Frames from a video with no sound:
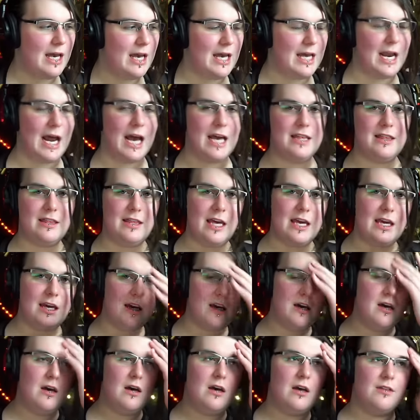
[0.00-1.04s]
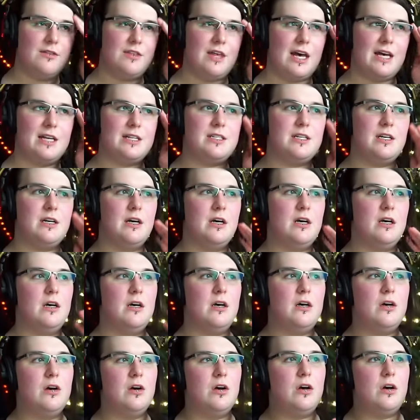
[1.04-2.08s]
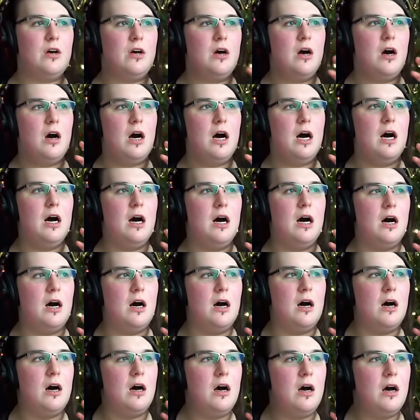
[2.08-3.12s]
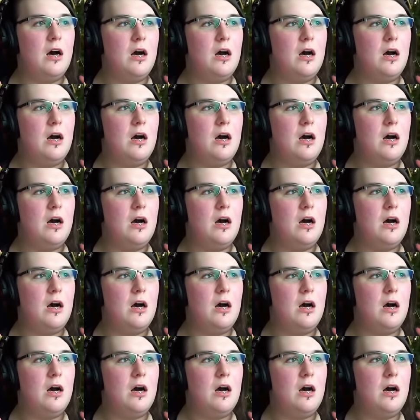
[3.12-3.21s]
And I think that uh,